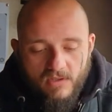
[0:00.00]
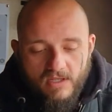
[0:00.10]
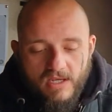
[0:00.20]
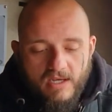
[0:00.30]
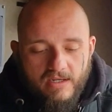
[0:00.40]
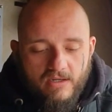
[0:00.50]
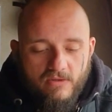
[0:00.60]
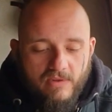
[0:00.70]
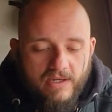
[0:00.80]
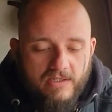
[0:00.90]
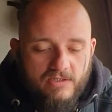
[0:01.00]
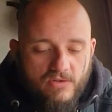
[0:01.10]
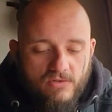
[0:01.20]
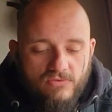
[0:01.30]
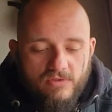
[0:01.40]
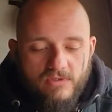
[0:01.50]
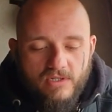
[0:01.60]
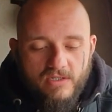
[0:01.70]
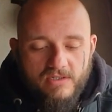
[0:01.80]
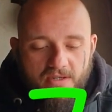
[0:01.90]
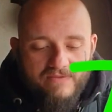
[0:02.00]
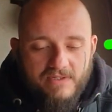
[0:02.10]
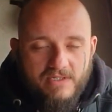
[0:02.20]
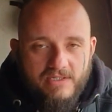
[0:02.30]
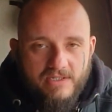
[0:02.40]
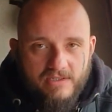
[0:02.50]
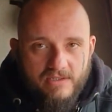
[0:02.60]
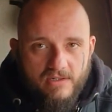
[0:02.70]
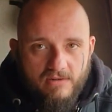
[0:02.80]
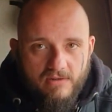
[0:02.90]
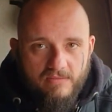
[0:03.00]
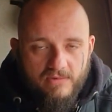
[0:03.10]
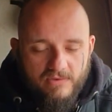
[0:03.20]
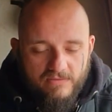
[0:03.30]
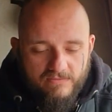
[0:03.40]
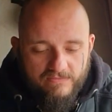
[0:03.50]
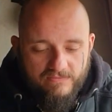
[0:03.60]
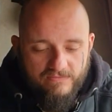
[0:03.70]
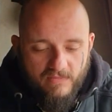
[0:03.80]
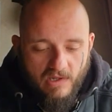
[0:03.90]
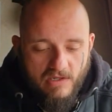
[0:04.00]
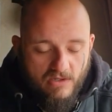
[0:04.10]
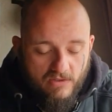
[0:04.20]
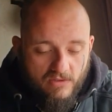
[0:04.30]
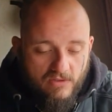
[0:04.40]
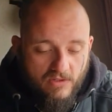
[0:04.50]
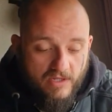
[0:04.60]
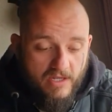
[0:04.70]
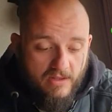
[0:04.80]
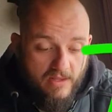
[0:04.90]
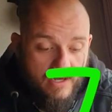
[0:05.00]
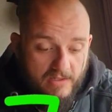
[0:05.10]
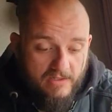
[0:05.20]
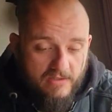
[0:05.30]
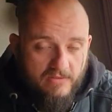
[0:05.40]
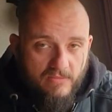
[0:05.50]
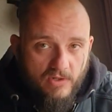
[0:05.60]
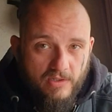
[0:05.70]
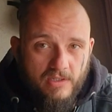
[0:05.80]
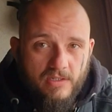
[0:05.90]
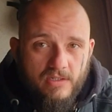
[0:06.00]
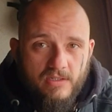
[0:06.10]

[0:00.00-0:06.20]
KLR weighs 176 kilograms, and I could not get that bike